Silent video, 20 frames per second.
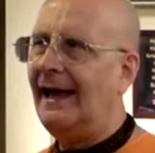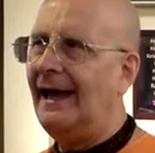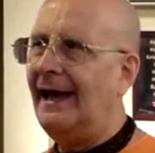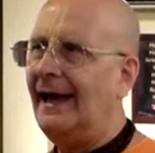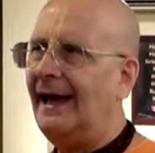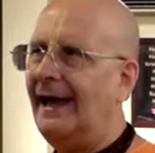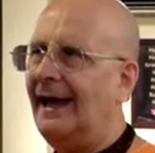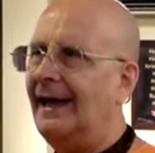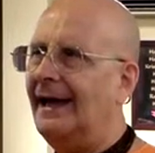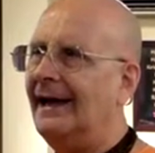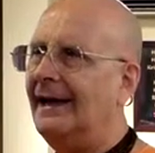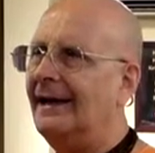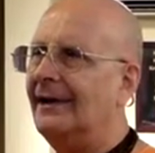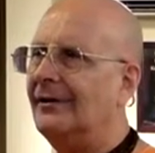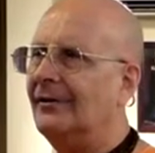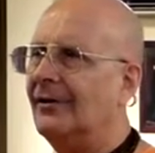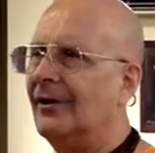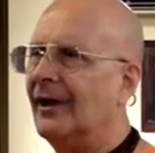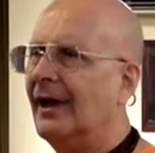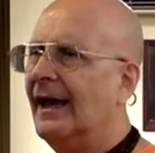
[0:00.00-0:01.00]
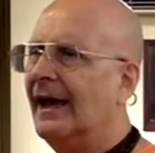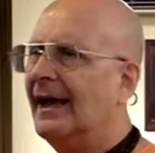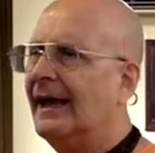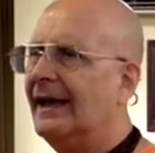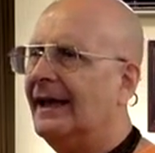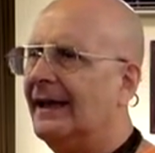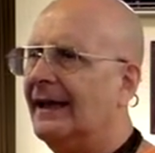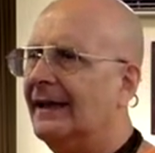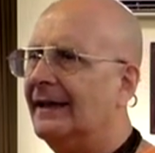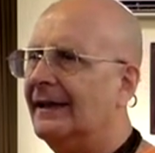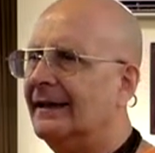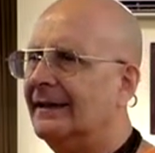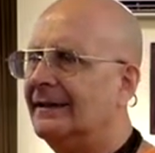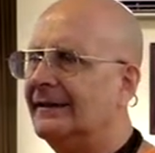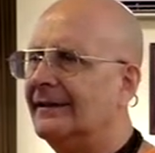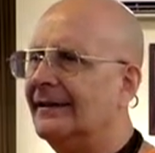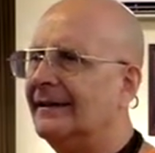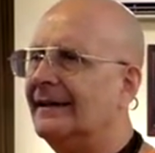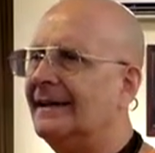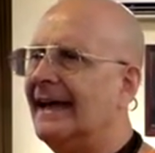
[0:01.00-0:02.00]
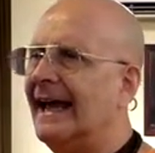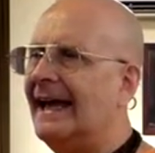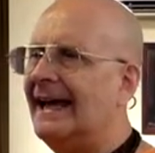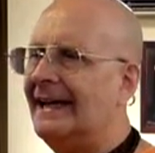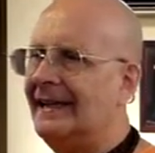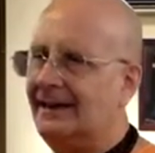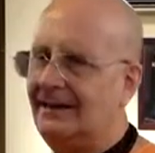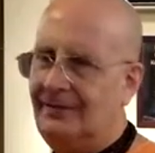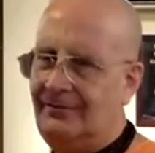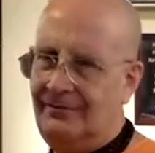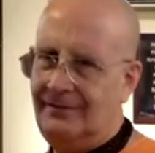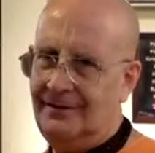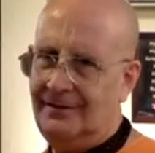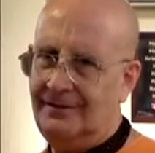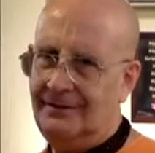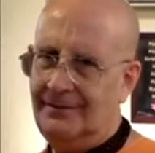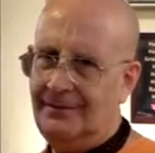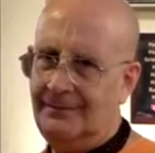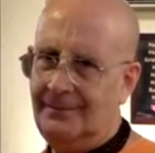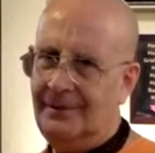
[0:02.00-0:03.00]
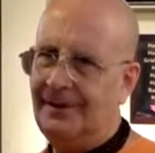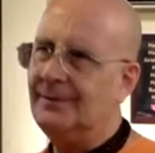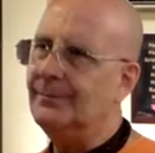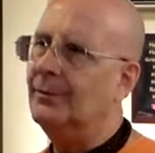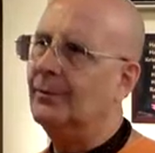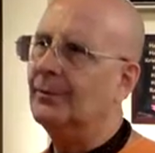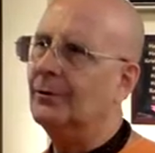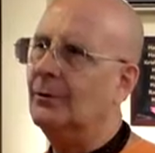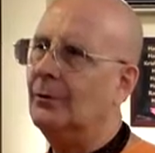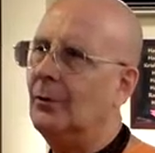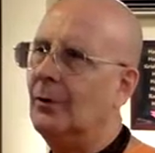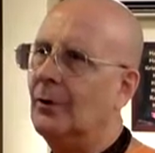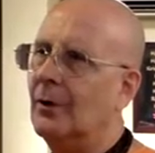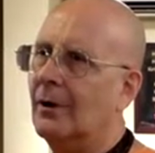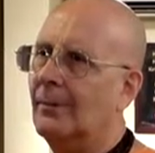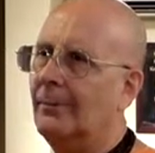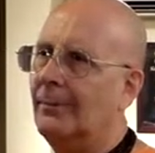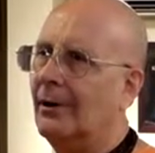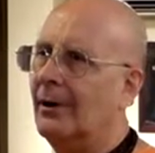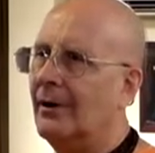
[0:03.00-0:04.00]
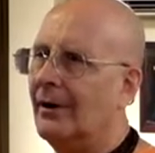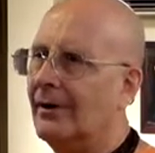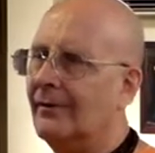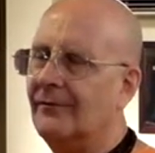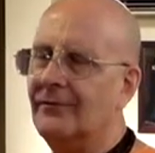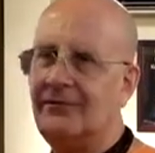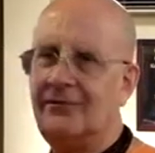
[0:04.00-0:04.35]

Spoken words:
And today even, people who are part of the